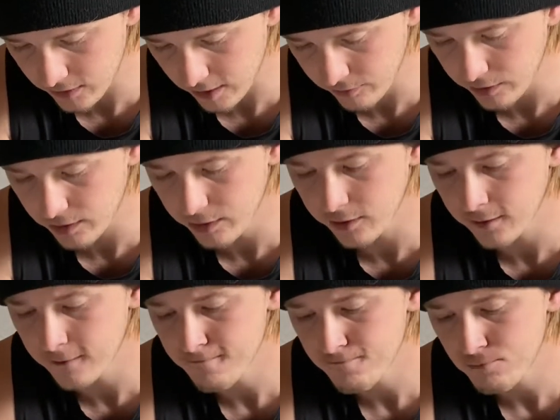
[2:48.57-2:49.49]
every year,
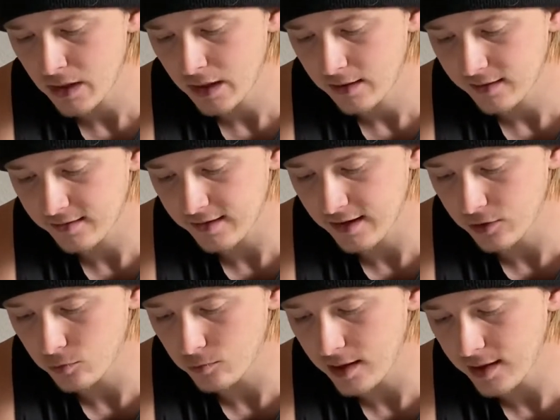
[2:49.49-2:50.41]
say the
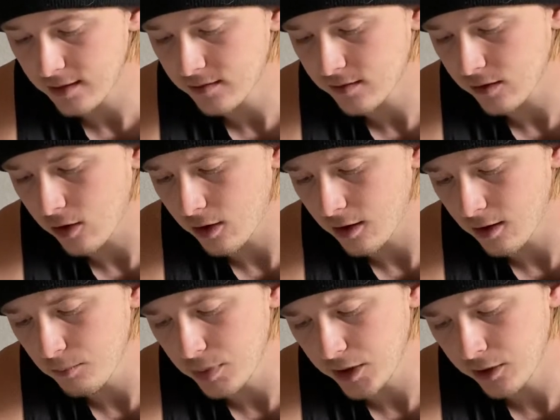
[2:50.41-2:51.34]
reds are
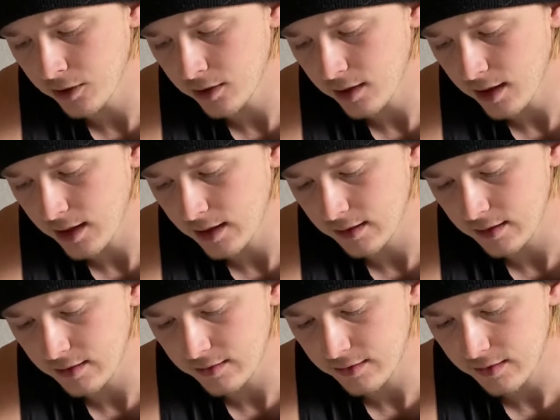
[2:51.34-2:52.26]
bigger and
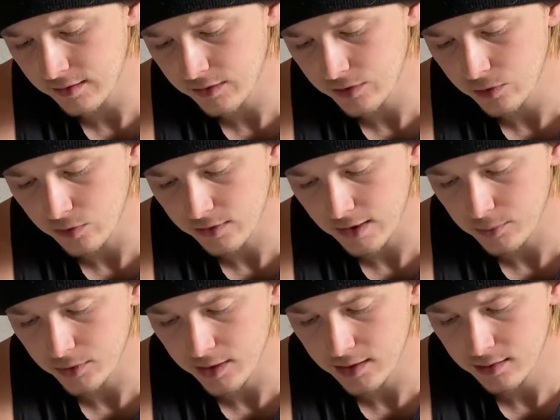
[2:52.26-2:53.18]
easiest to
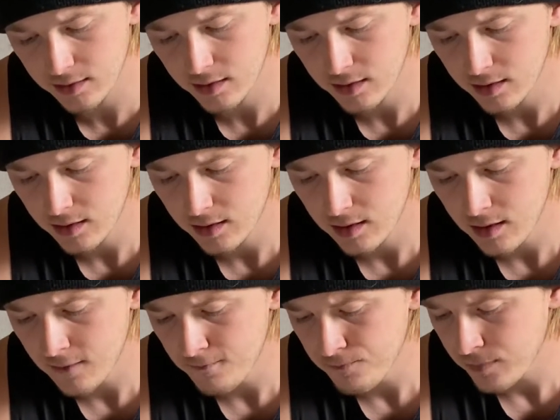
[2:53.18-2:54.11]
separate,
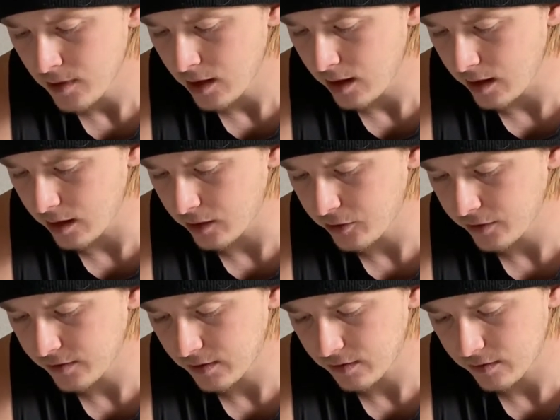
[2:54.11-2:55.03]
and Chris
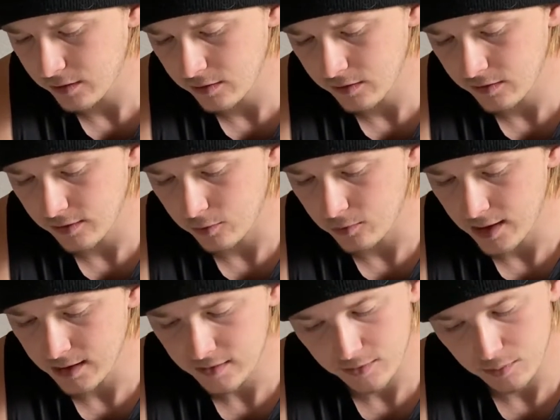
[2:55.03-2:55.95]
considers the
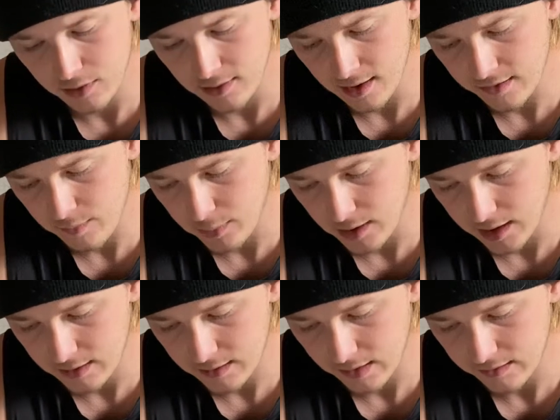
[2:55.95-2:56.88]
reds to be less bland
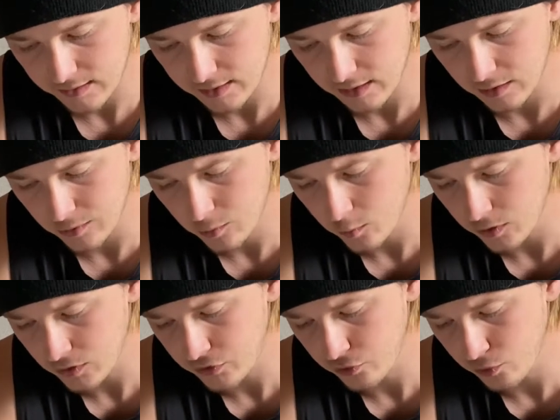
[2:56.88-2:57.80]
tasting
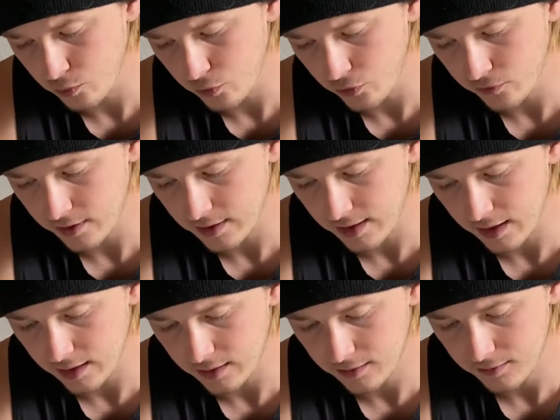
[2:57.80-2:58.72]
once you remove the tannin.
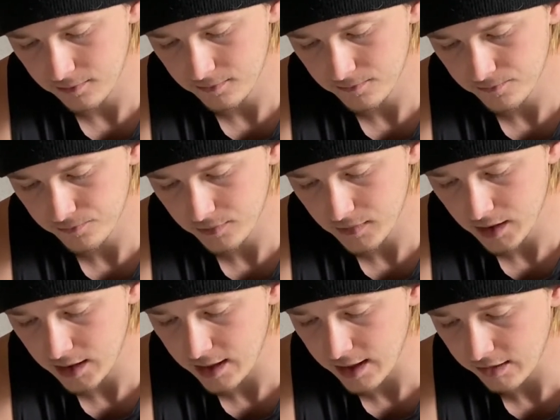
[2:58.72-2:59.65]

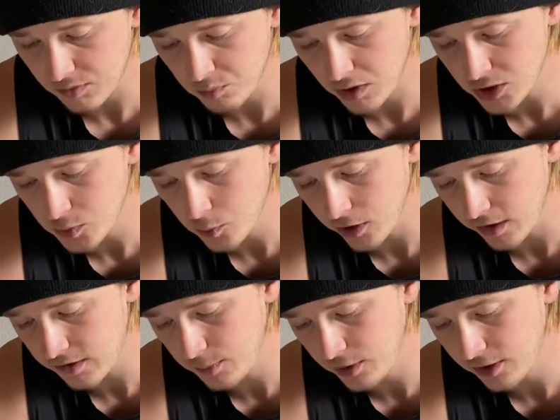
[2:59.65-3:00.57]
He has much more
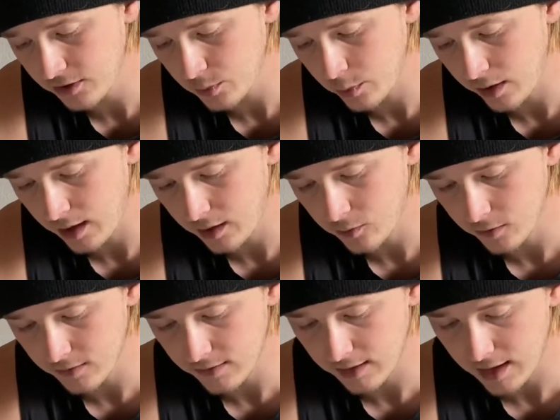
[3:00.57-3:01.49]
experience with acorns than